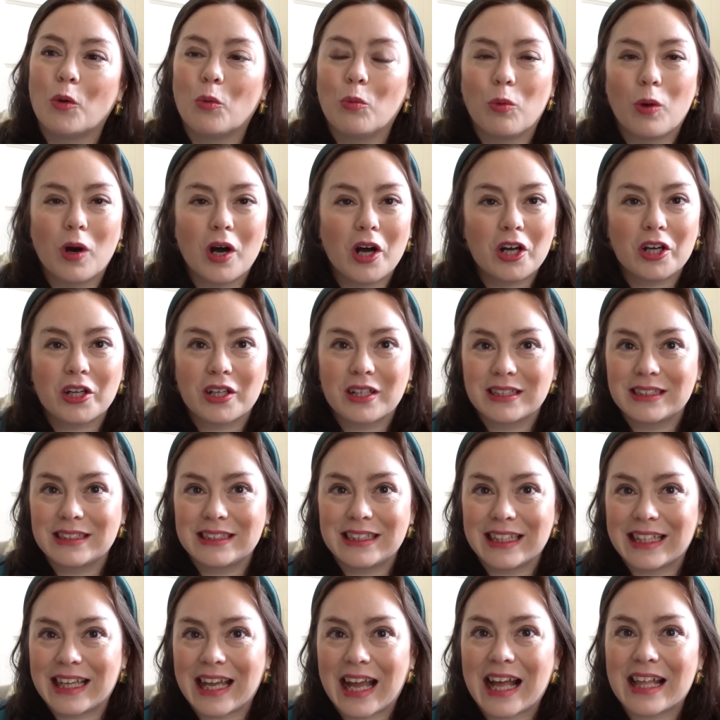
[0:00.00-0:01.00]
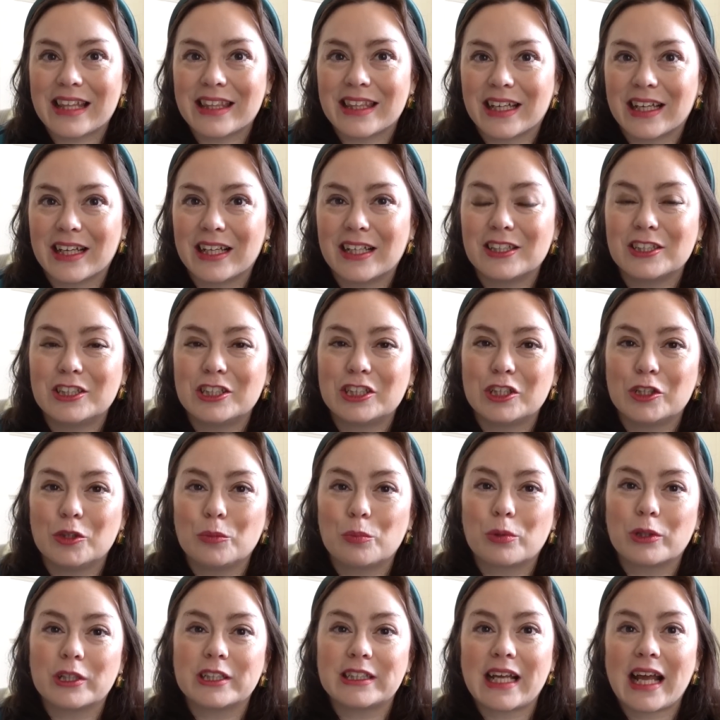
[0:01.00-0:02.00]
work together to
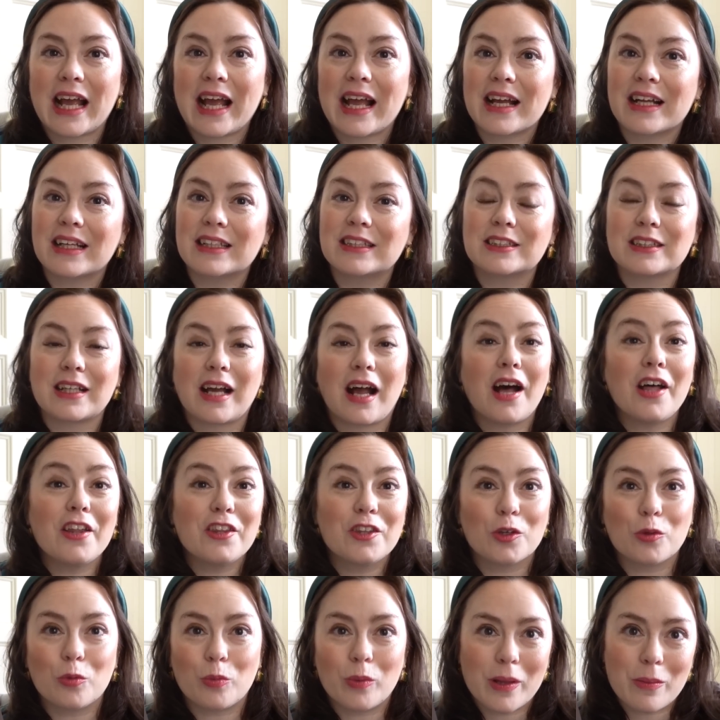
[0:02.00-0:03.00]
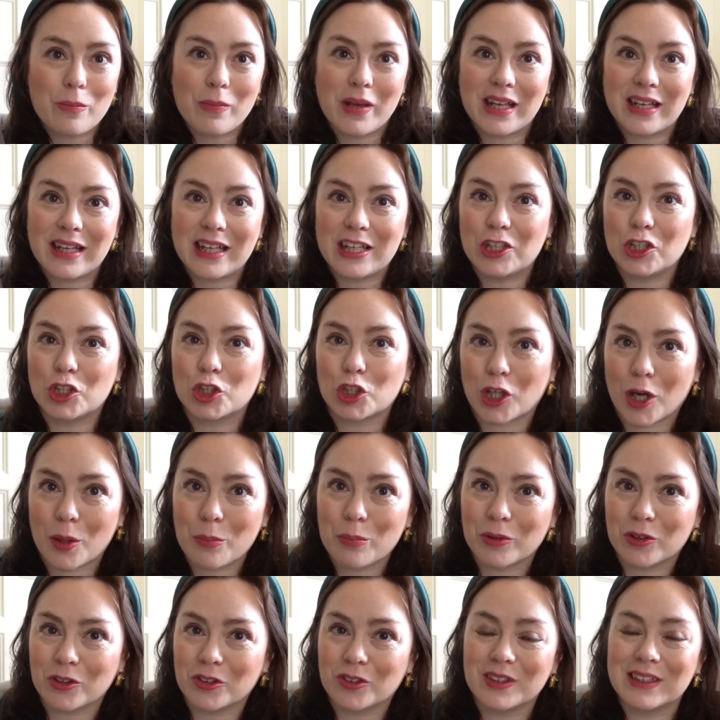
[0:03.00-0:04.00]
protect other women in
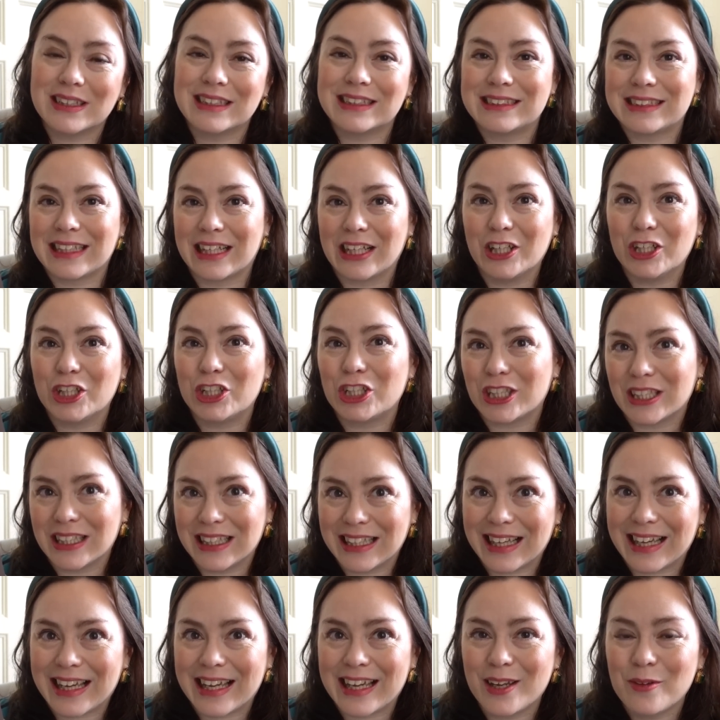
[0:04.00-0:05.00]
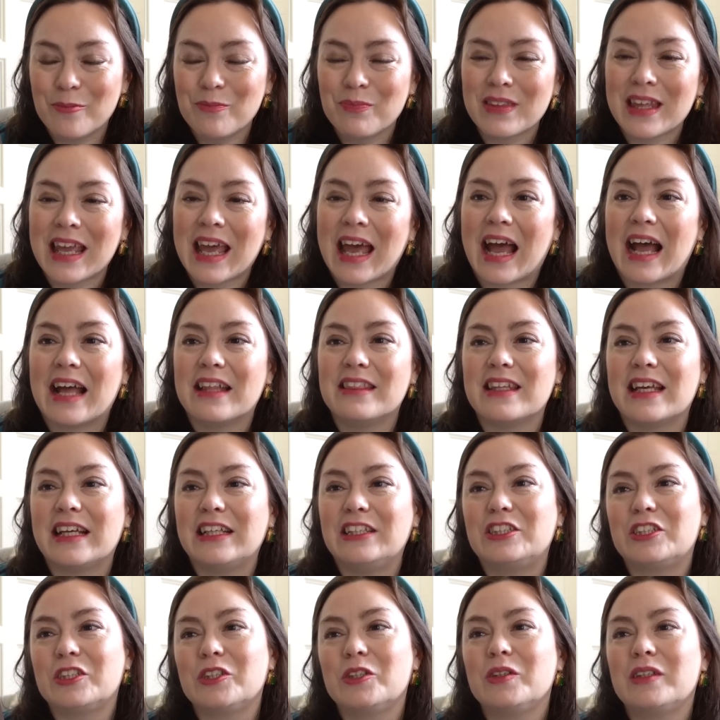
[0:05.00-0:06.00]
trouble, essentially. And they
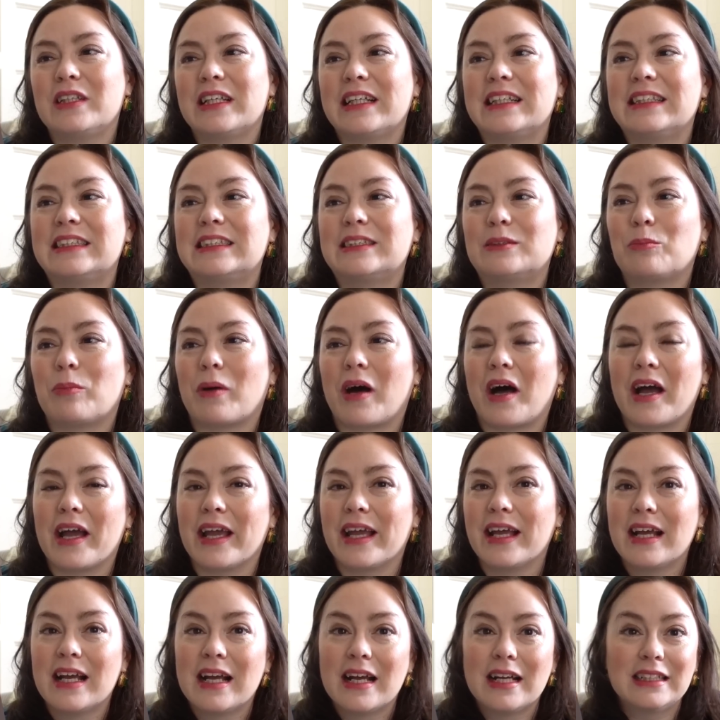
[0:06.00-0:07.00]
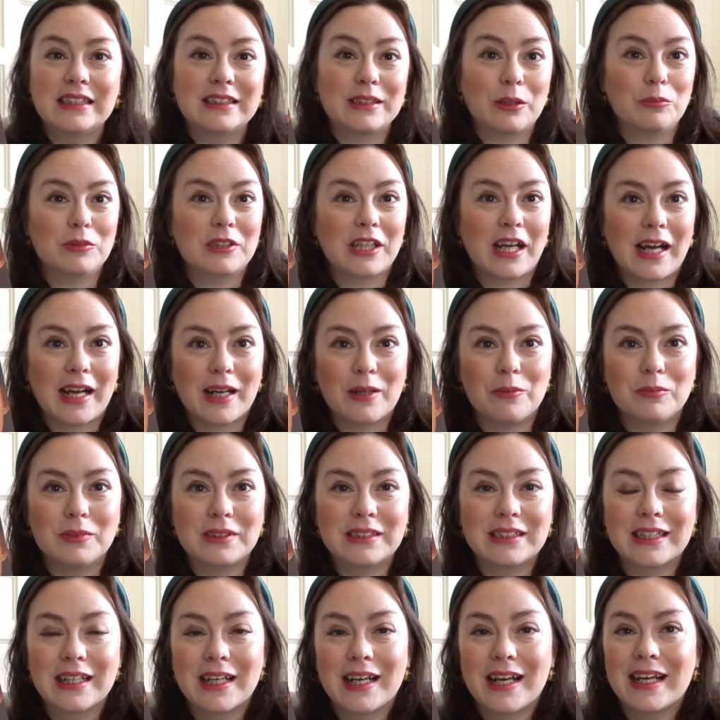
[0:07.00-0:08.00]
do this by
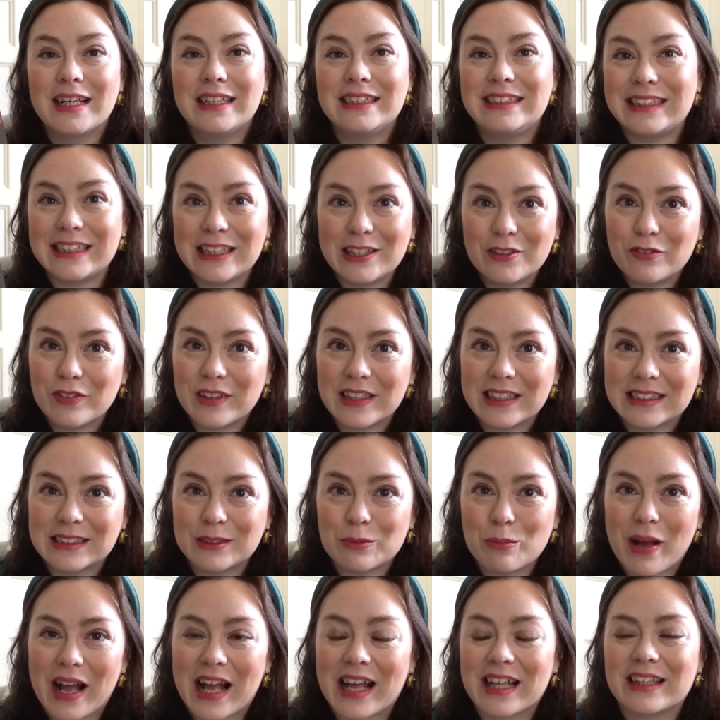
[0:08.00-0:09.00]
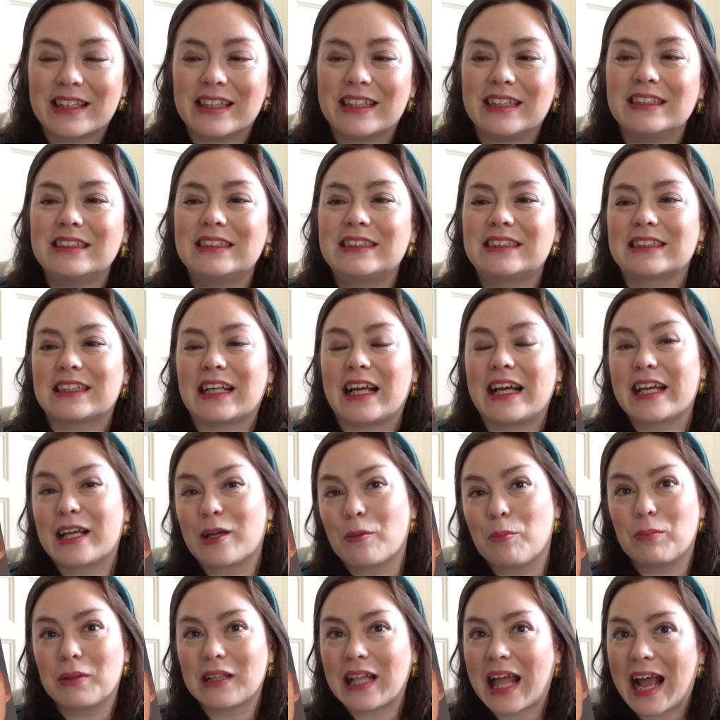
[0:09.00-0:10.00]
sometimes devious methods
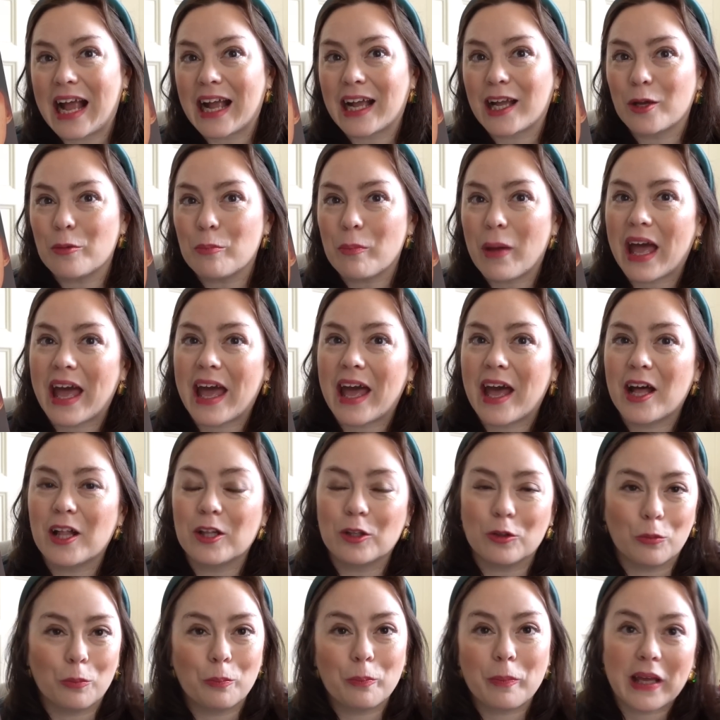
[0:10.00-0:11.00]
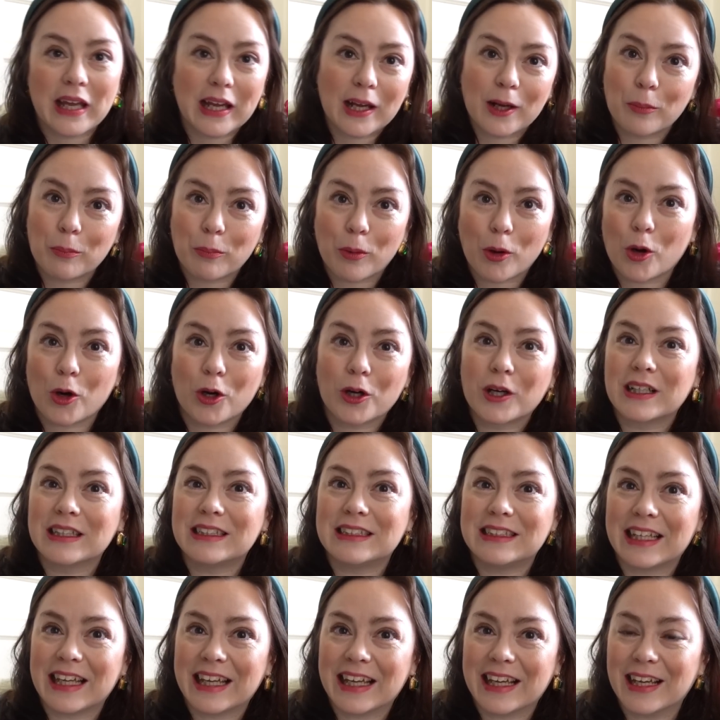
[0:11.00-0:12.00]
like blackmail,
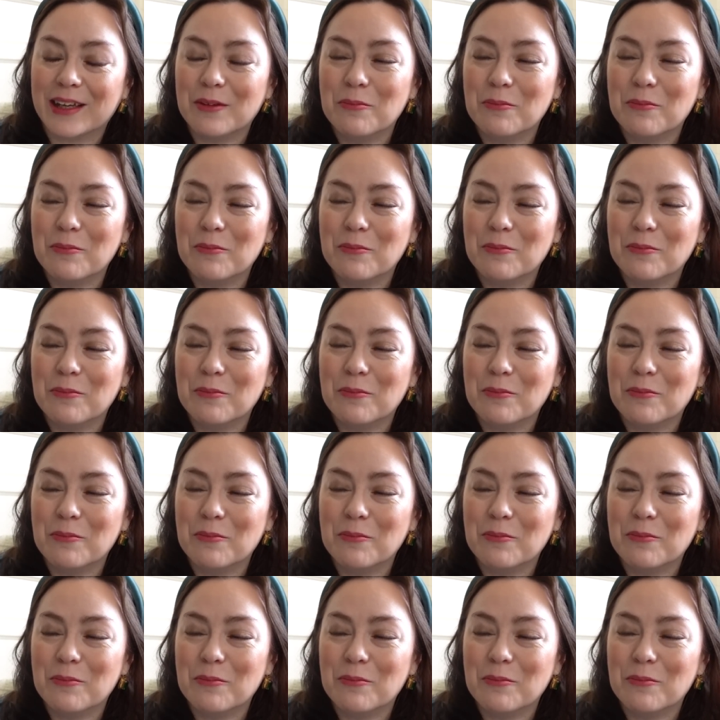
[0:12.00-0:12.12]
pickpocketing